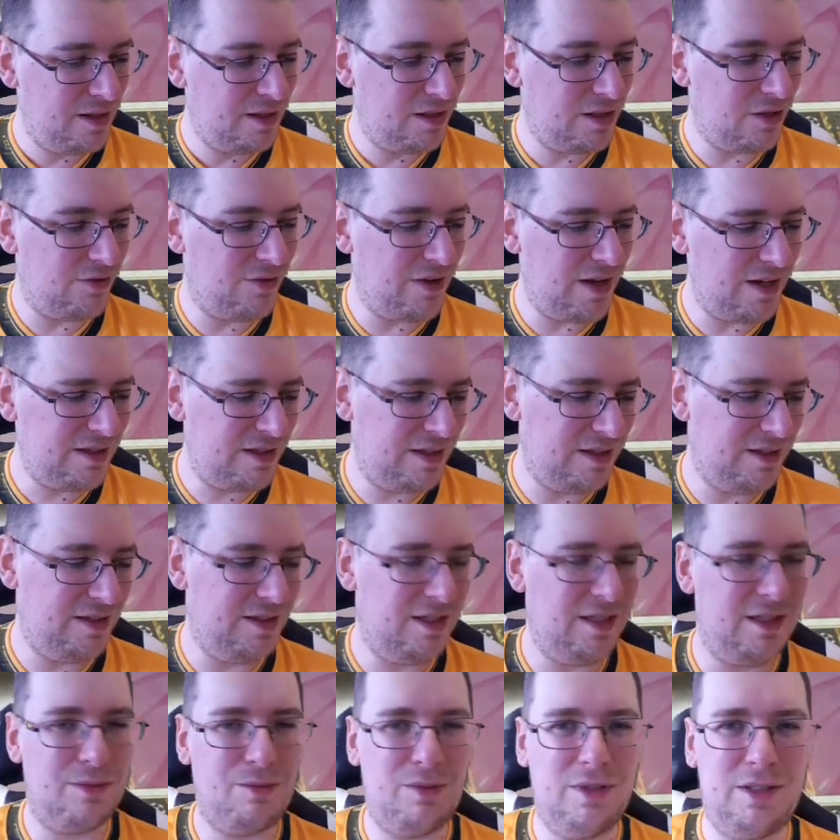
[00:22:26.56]
the fact that
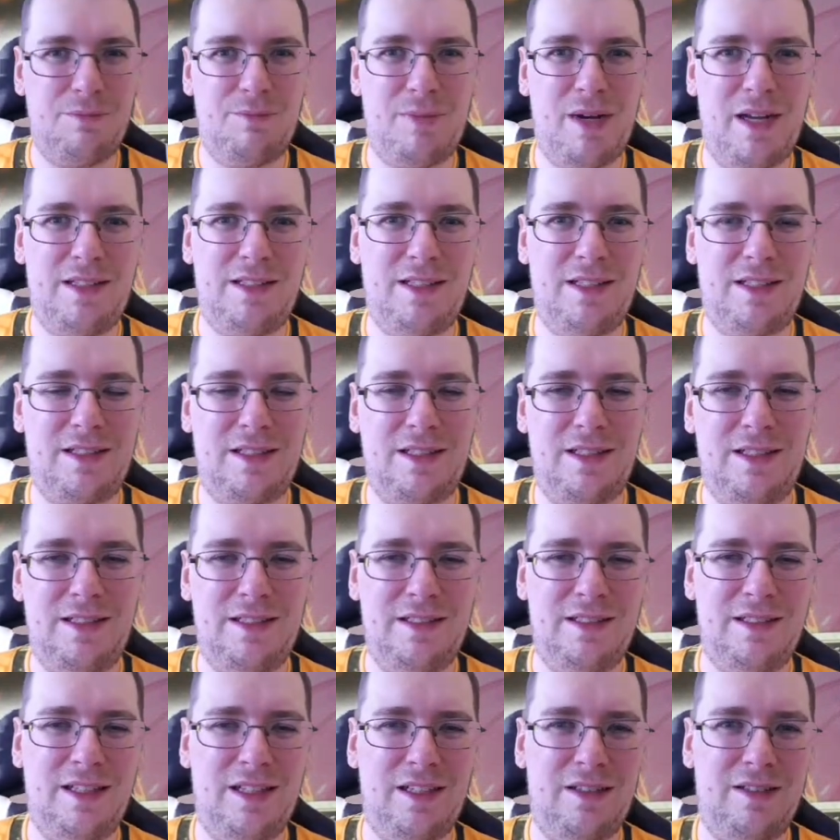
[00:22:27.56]
this was
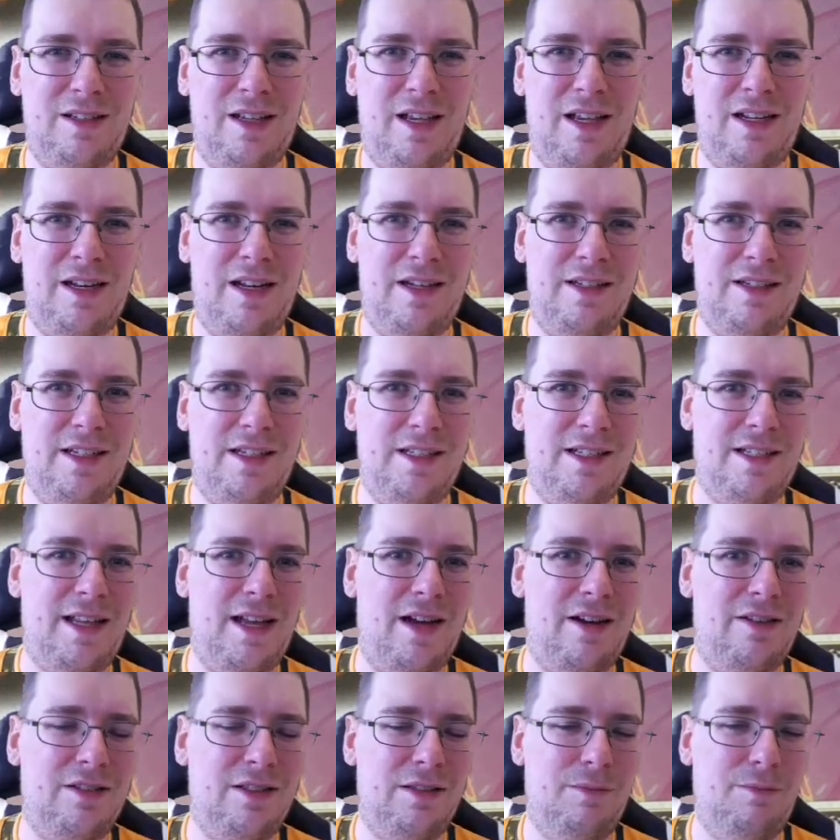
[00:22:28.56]
basically, you know, in a
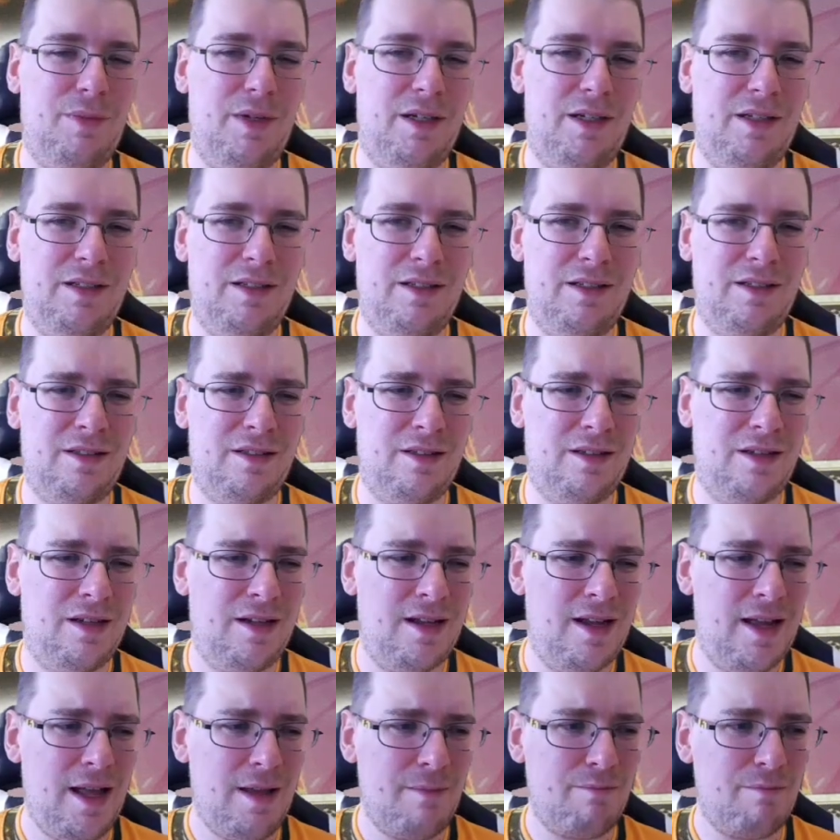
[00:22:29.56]
discounted bin,
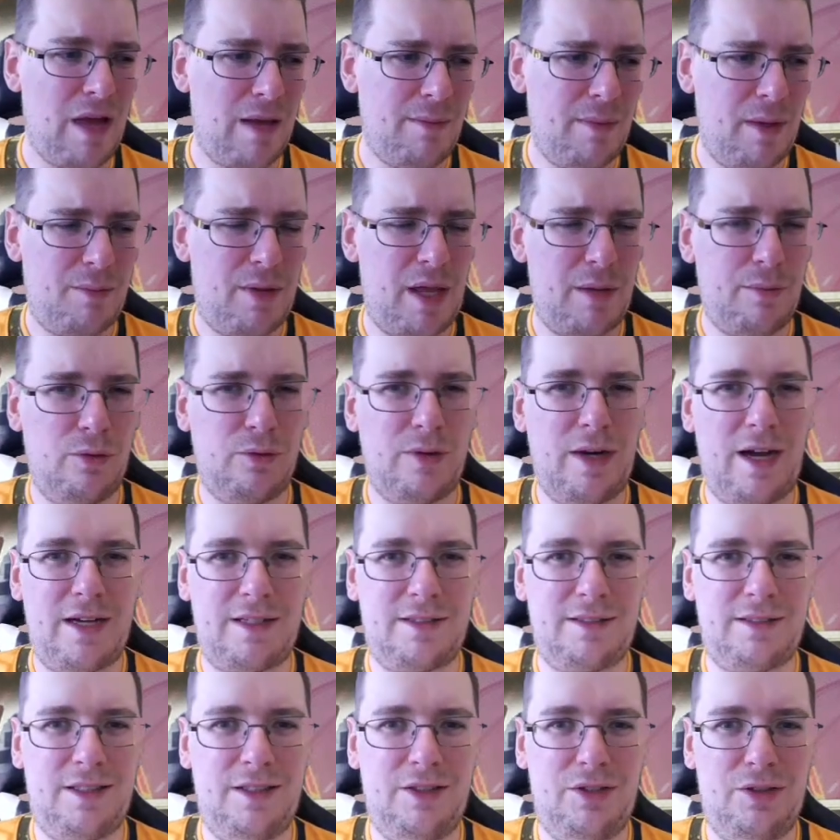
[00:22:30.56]
maybe people
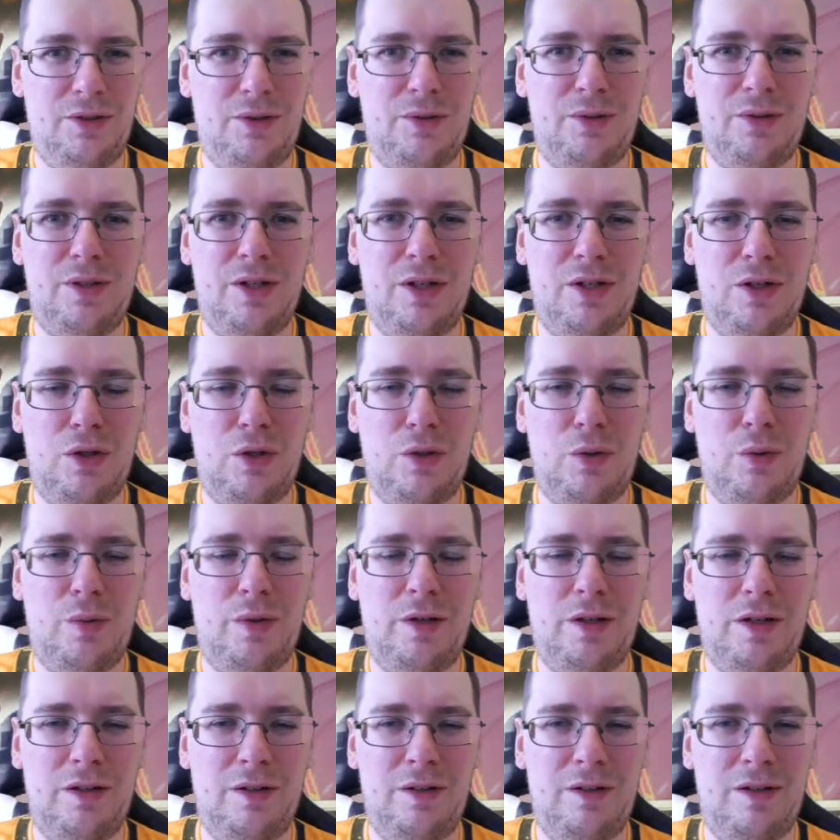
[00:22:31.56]
actually do know,
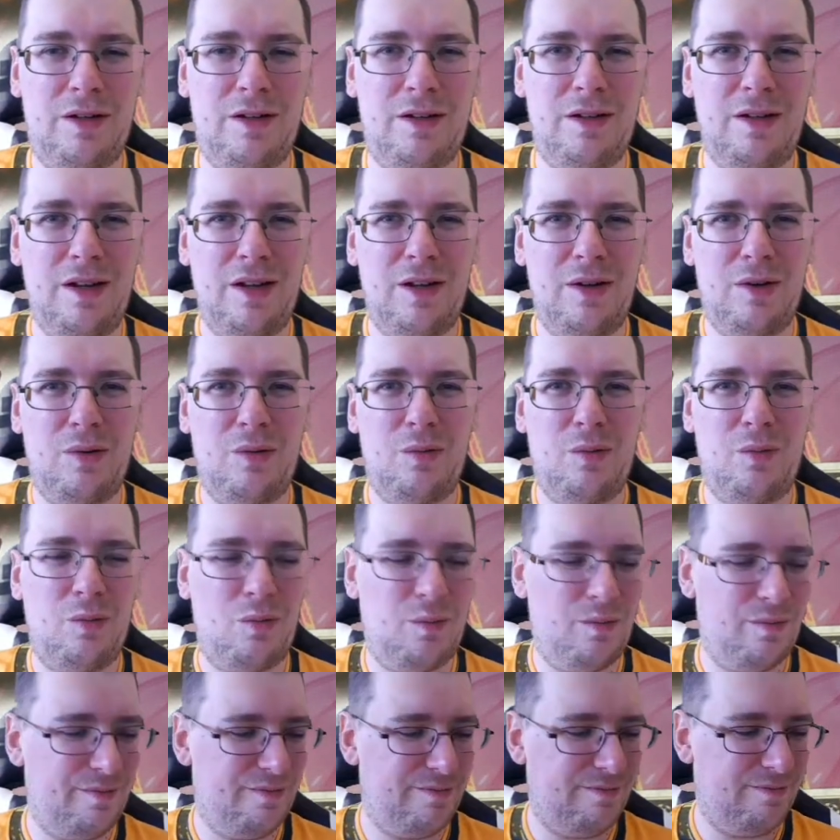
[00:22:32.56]
you know,
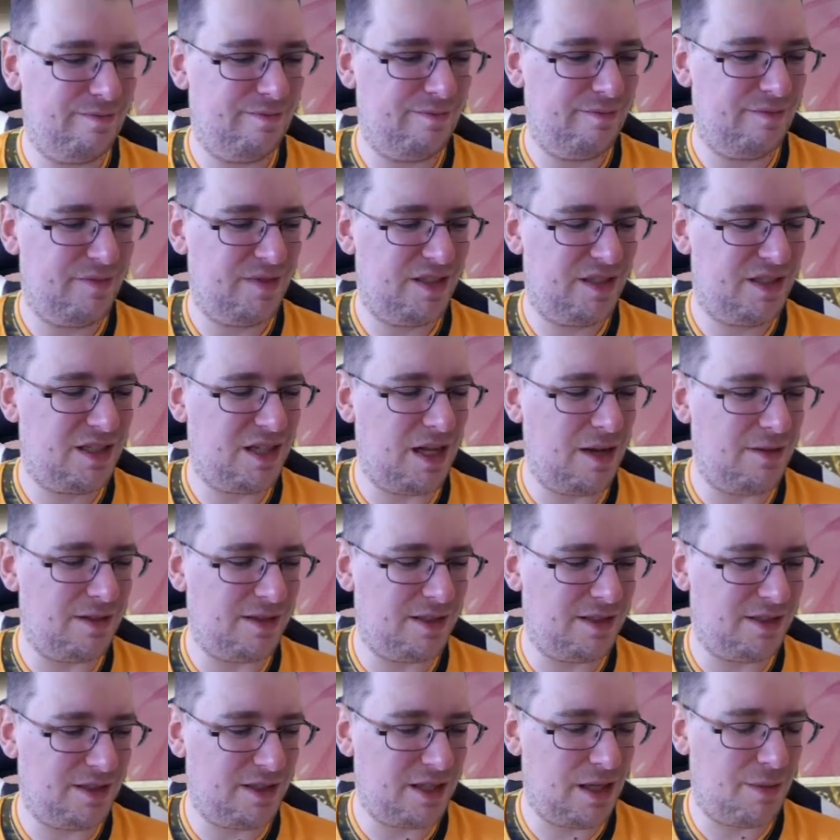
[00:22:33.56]

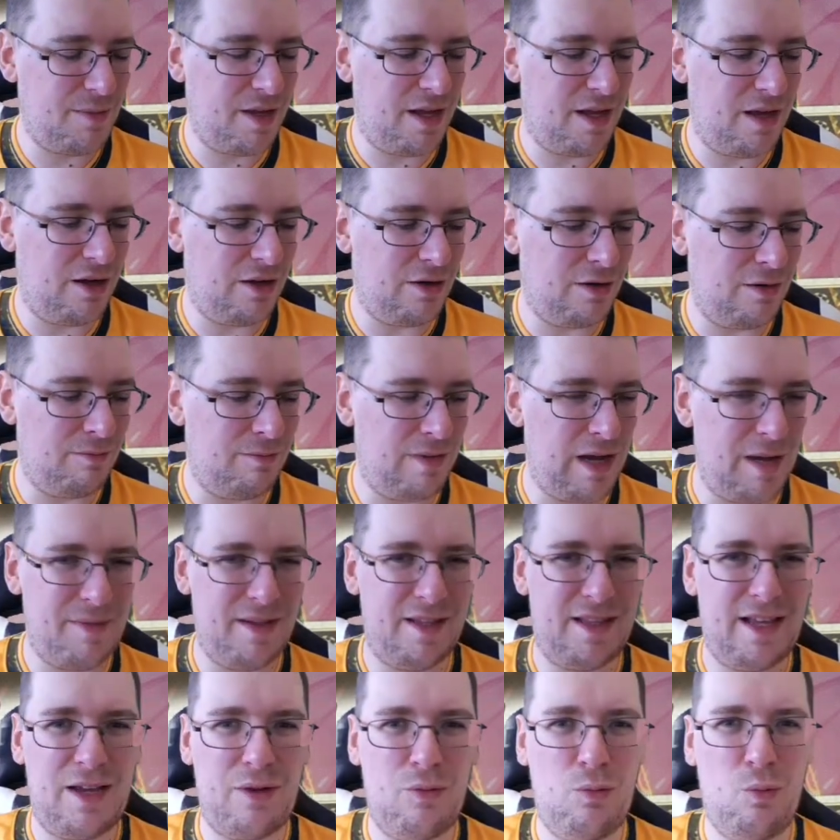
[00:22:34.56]
somehow maybe
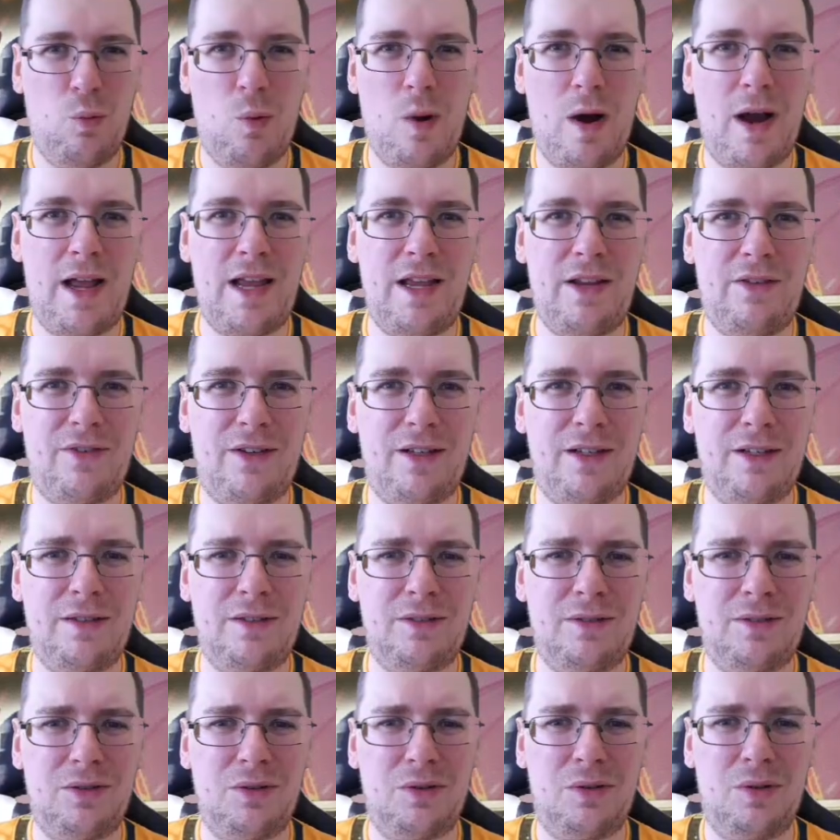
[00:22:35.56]
they weigh
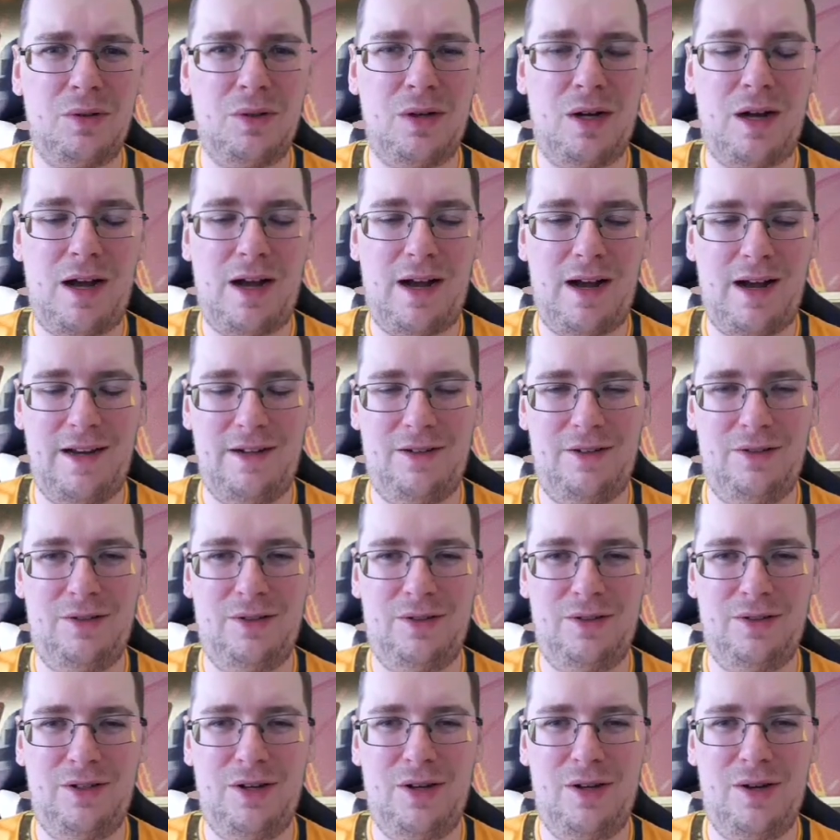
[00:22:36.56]
things, or I do
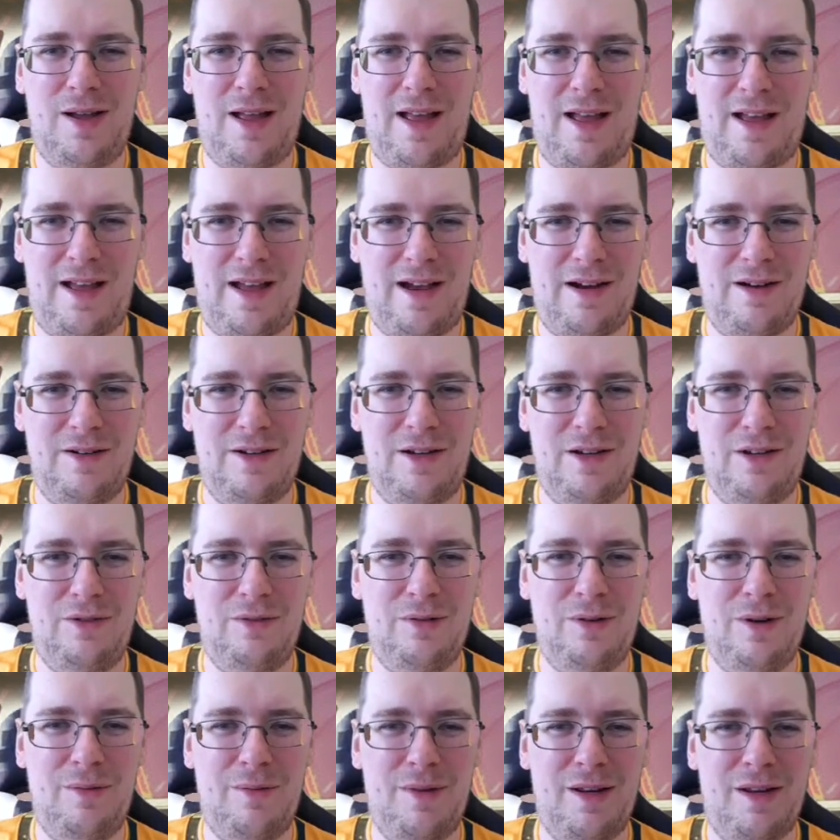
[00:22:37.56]
not know how
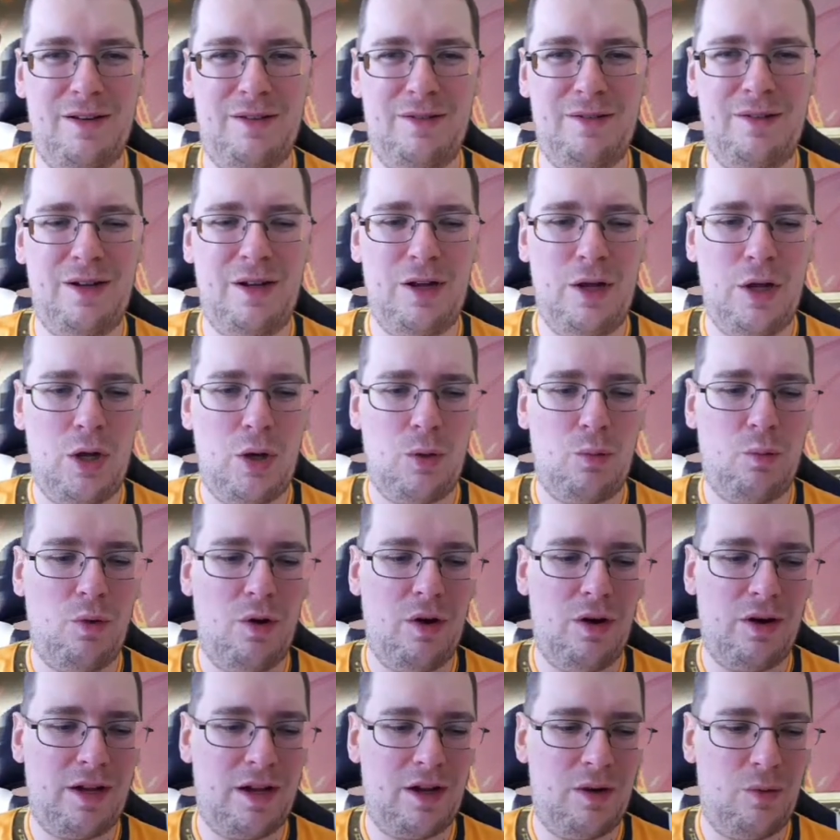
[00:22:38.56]
you you know,
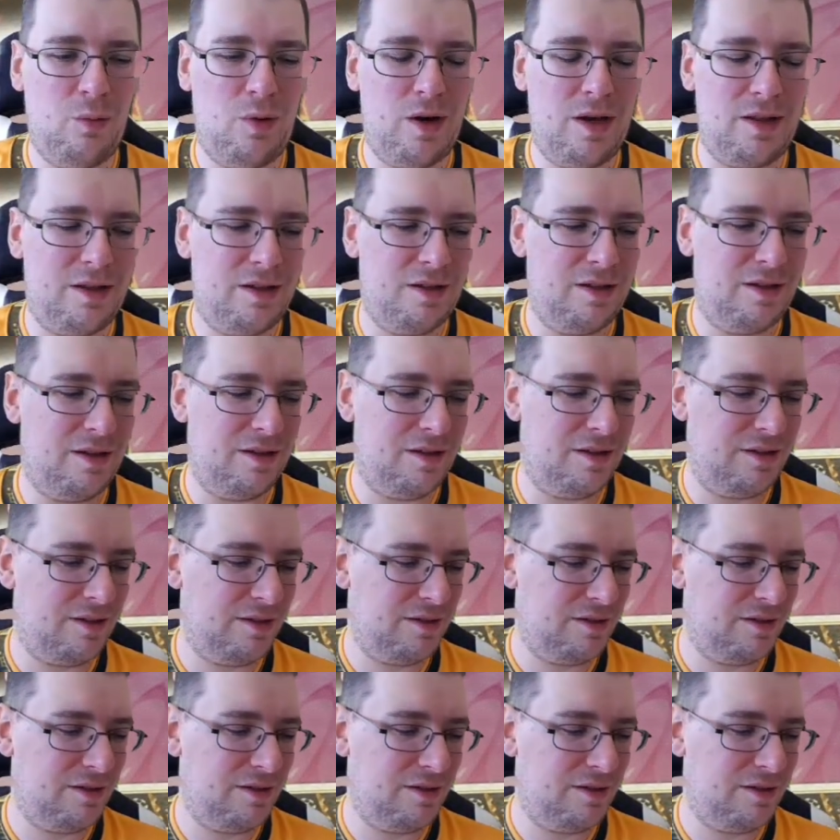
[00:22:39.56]
work out whether